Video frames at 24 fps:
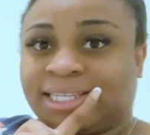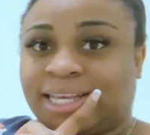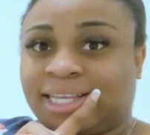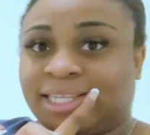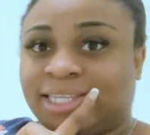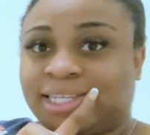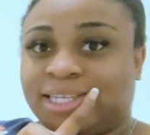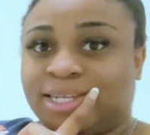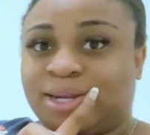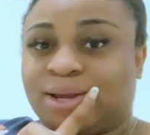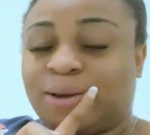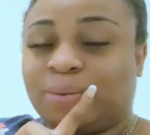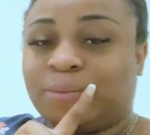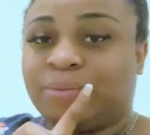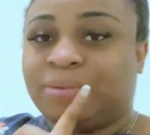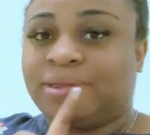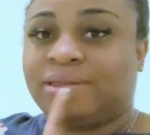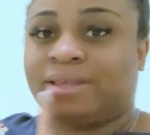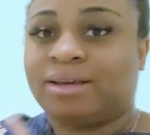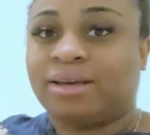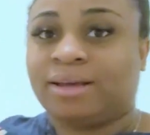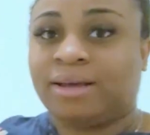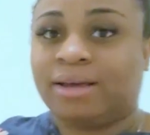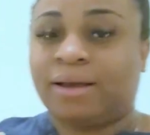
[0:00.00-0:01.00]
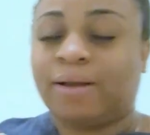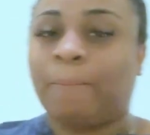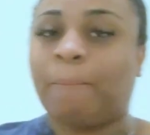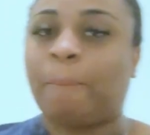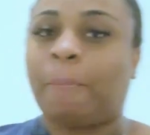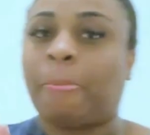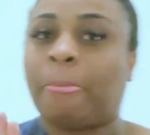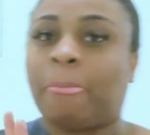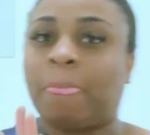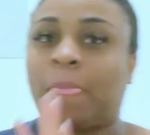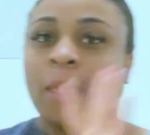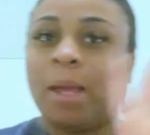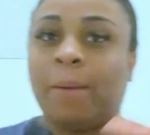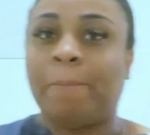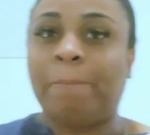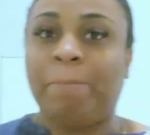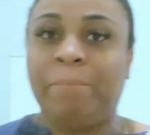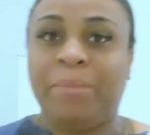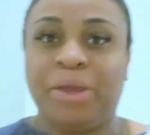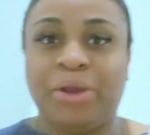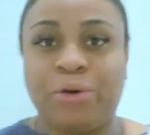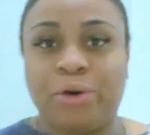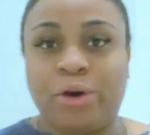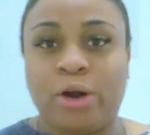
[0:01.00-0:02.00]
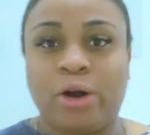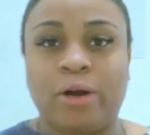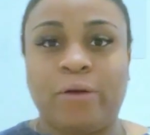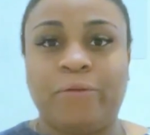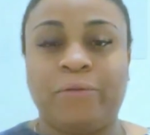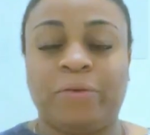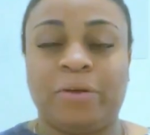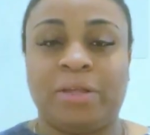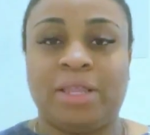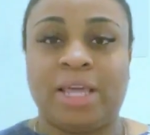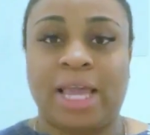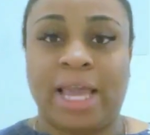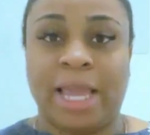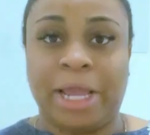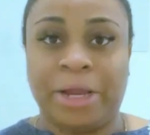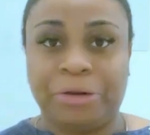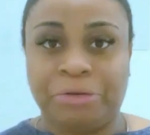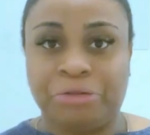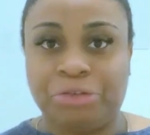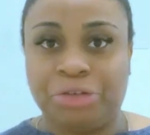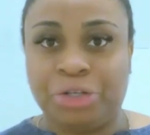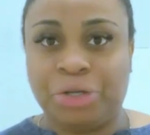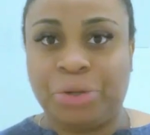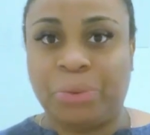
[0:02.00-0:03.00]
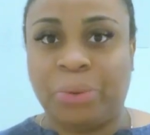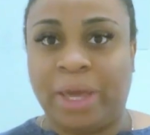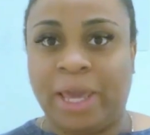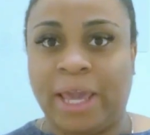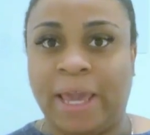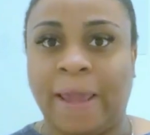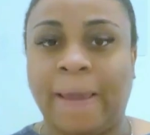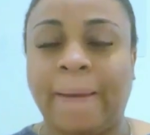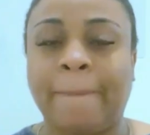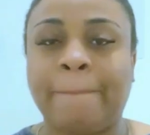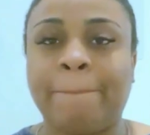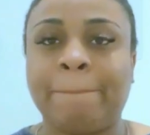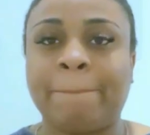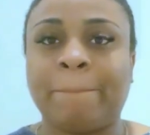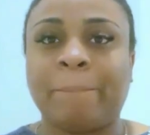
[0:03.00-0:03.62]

setting up the mirror for the entryway.